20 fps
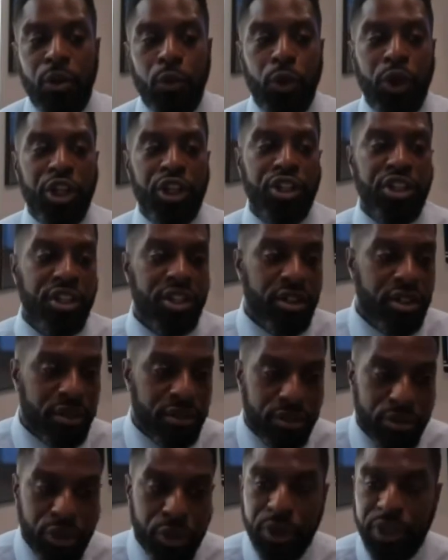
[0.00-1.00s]
where you're
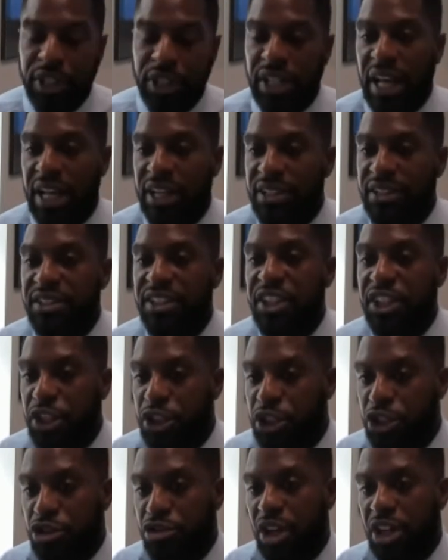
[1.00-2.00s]
doing a lot of
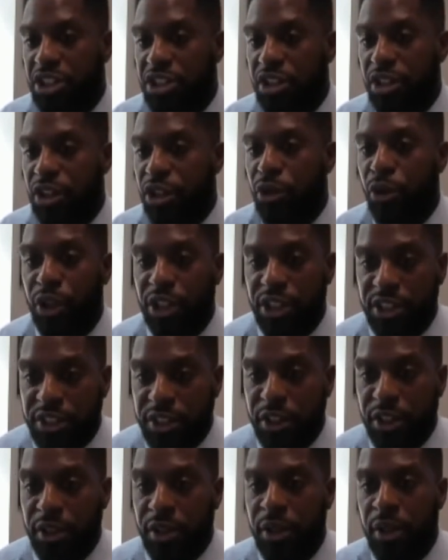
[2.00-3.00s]
deconstruction in order
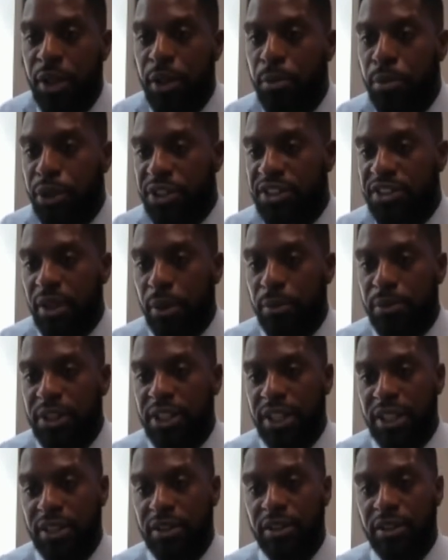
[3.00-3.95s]
to put something